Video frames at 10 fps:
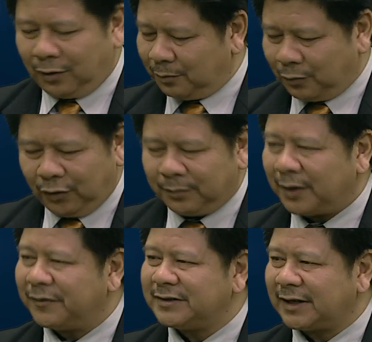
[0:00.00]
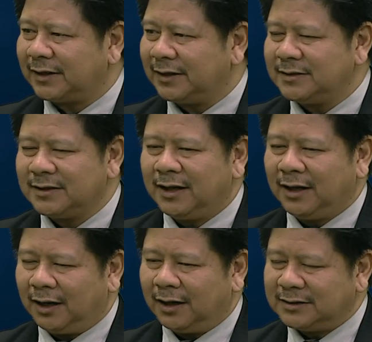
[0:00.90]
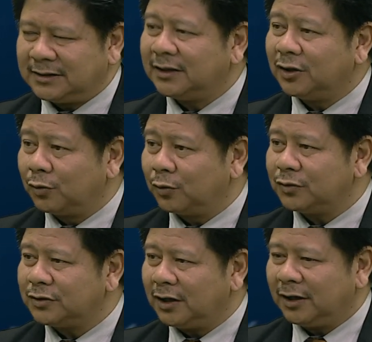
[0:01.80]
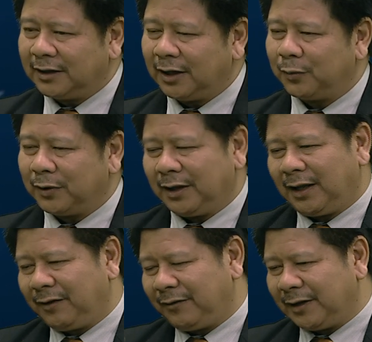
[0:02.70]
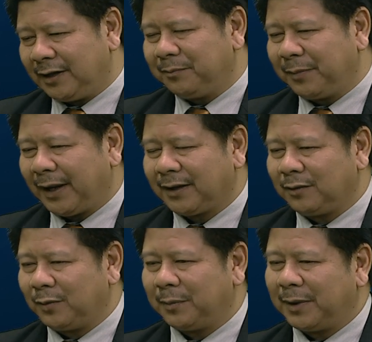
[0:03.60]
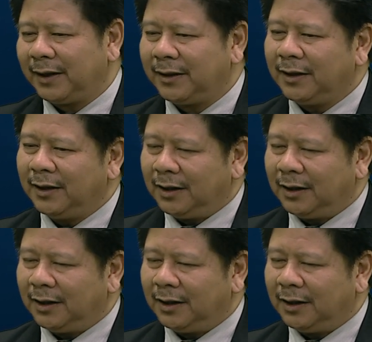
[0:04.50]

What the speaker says: on both private sectors certain rules that will have an impact whereby